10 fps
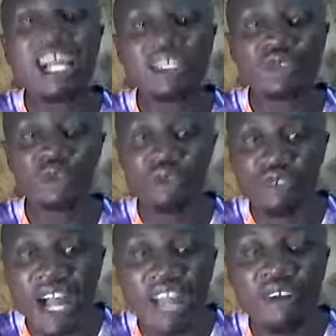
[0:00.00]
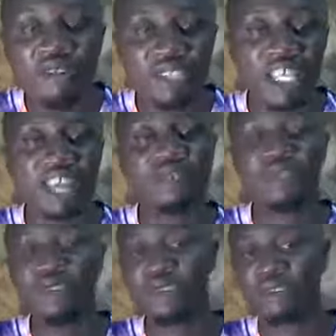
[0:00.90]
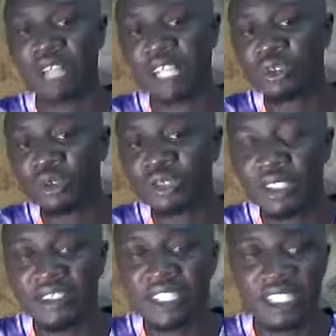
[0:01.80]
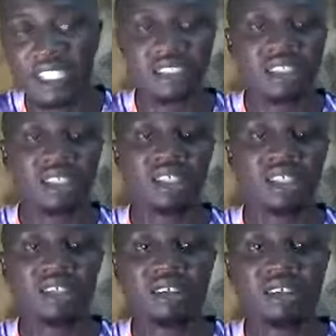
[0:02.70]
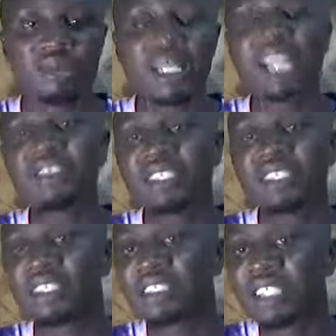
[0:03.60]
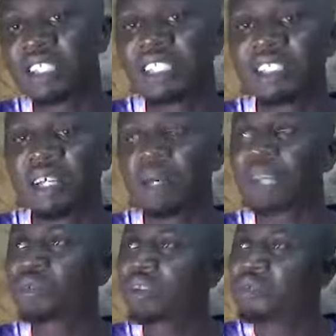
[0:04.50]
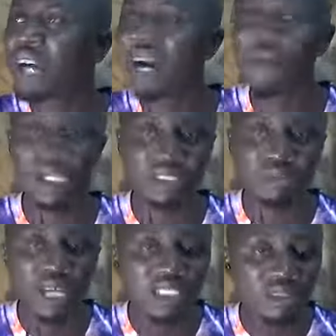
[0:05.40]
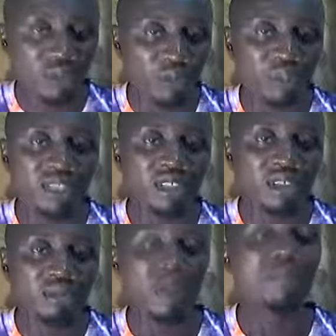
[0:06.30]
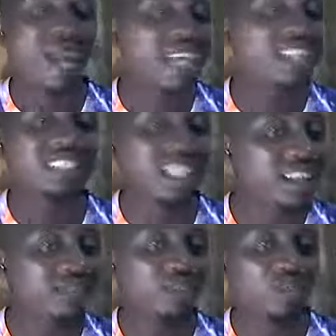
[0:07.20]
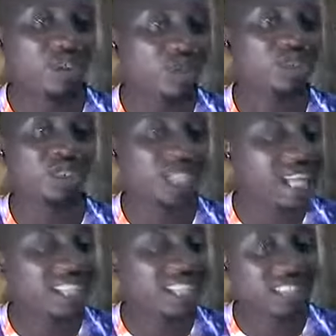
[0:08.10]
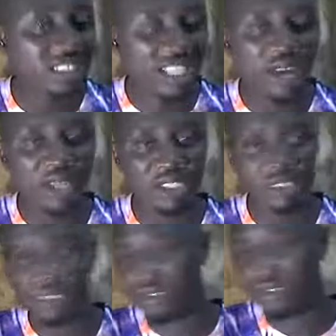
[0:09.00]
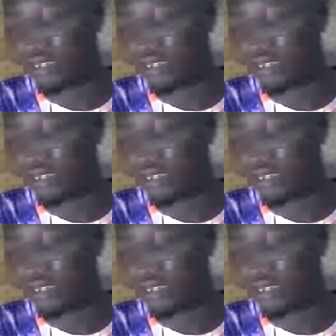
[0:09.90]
Allow it to dry off there for like 2-3 days. But at least it says about 24 hours maximum. But in my case, I left it for close to 36 hours or